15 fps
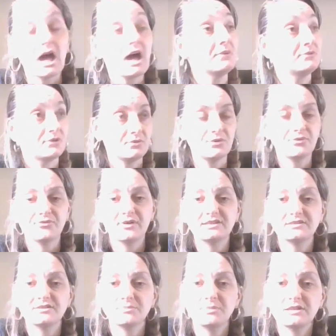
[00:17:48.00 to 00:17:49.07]
I'm too
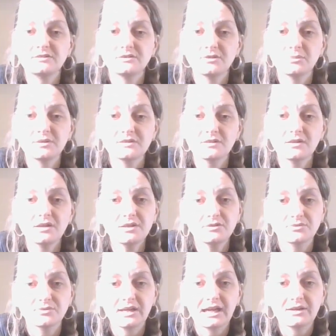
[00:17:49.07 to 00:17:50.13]
afraid to be
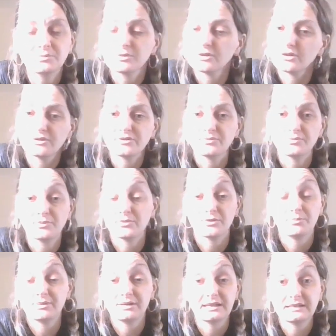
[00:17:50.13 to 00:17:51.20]
suicidal now because of what
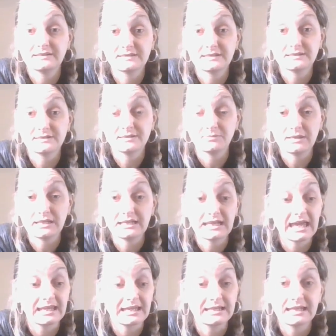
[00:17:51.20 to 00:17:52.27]
the police did to me in
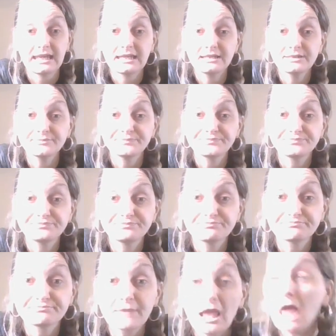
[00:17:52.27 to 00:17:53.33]
A&E.
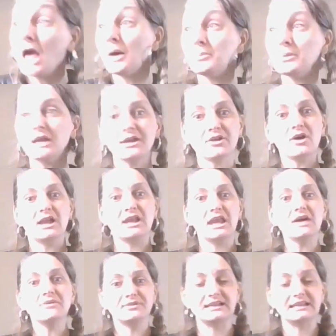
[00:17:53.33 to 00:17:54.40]
But I got a
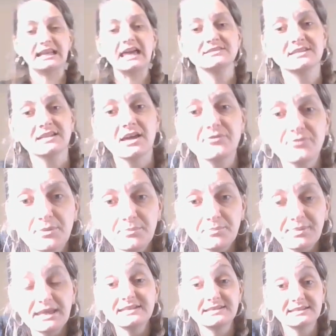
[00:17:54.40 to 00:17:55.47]
lovely letter from
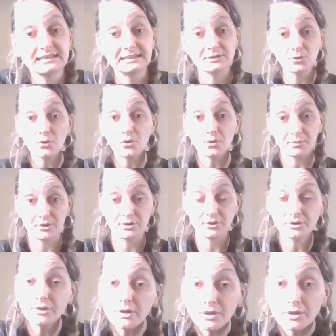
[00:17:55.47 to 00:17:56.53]
PC
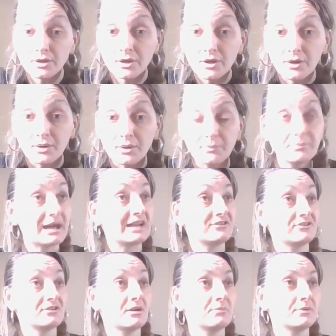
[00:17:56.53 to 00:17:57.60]
Norman,
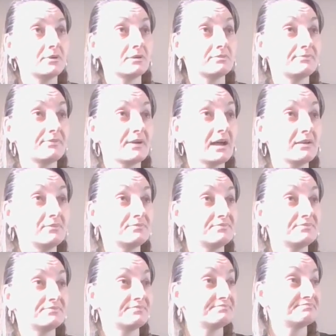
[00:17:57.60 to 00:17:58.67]
badge number
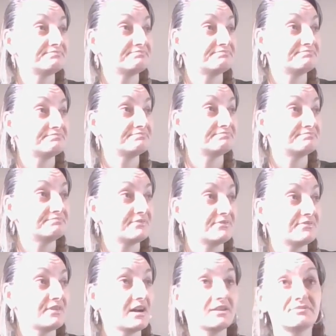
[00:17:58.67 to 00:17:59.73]

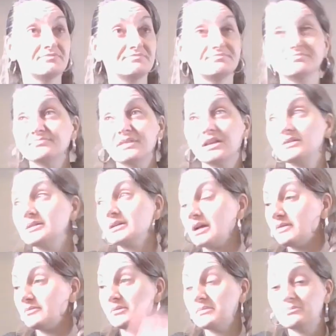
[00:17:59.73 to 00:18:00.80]
55. Oh, I
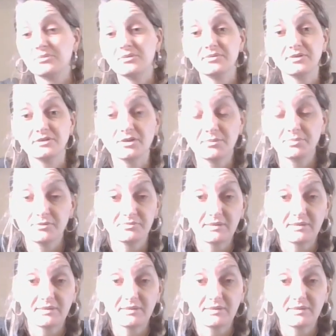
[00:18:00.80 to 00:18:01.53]
can't remember off the top